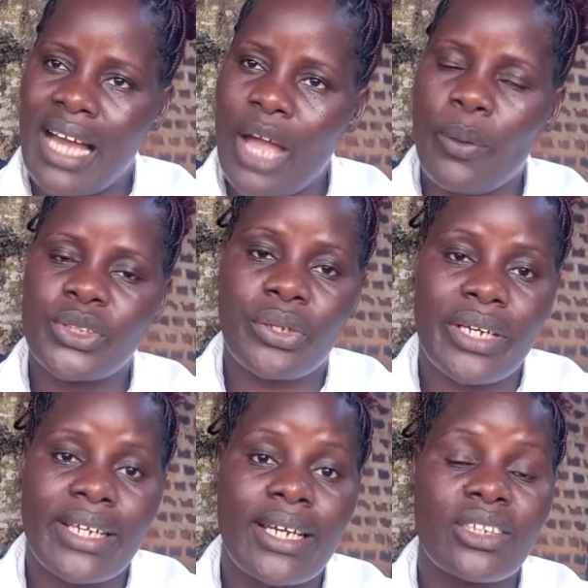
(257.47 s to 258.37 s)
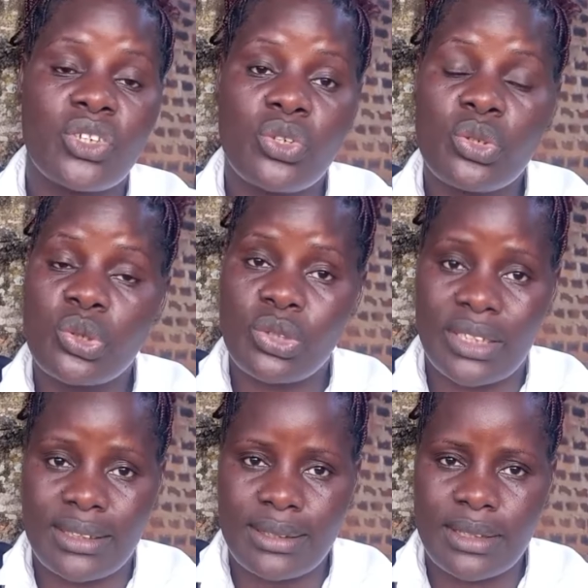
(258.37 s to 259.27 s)
I was already getting used to
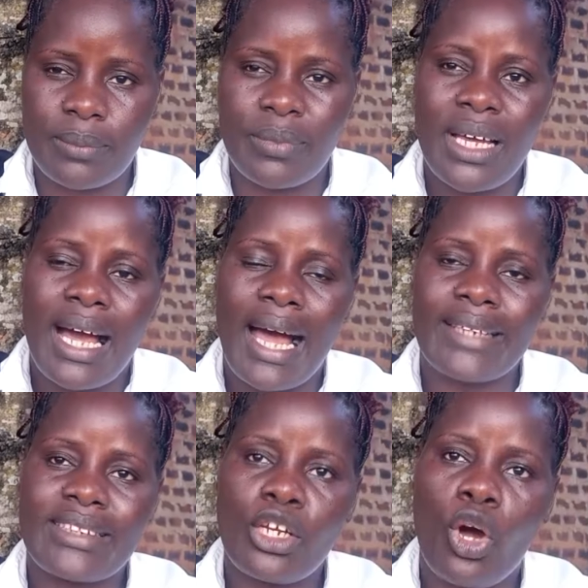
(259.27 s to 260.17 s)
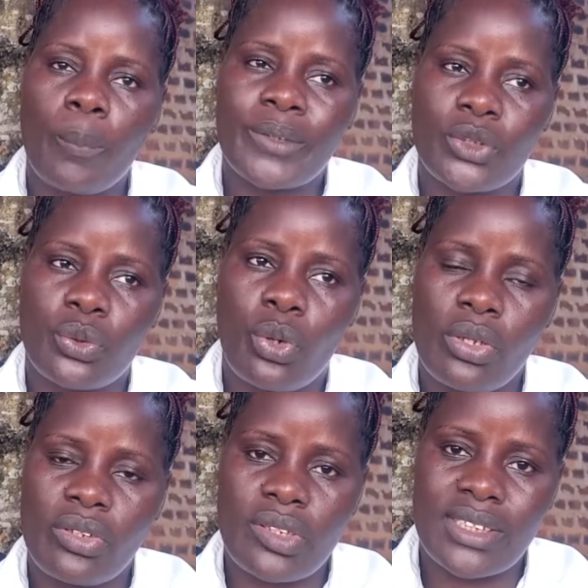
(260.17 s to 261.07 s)
the system. I still opted to
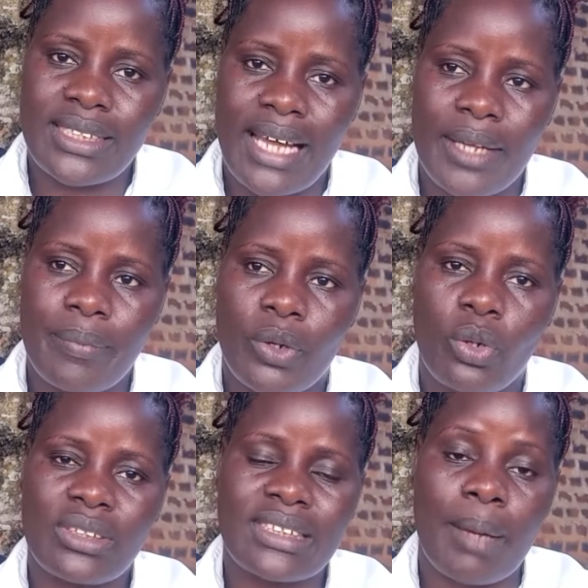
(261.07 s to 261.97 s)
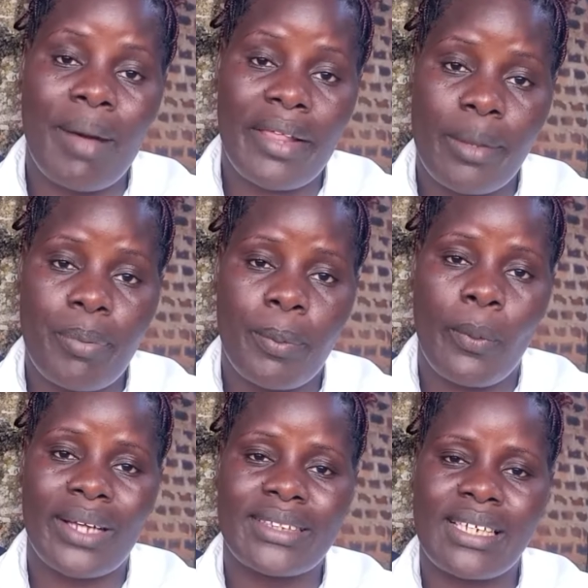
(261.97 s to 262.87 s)
call this guy because some other
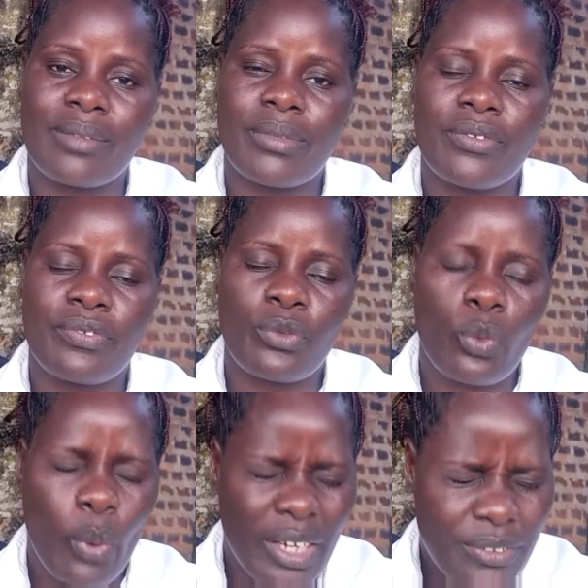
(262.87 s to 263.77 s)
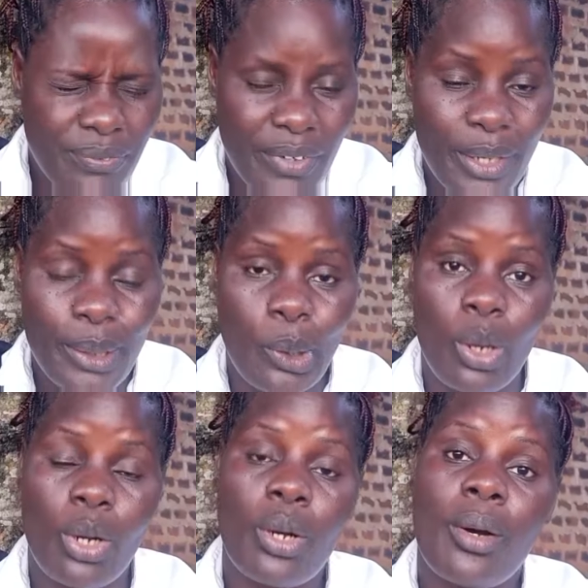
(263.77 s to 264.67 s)
people were telling me quite very
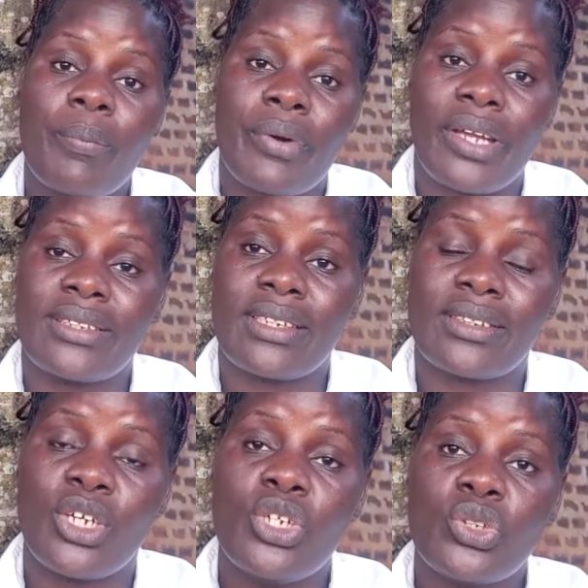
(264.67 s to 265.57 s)
low prices.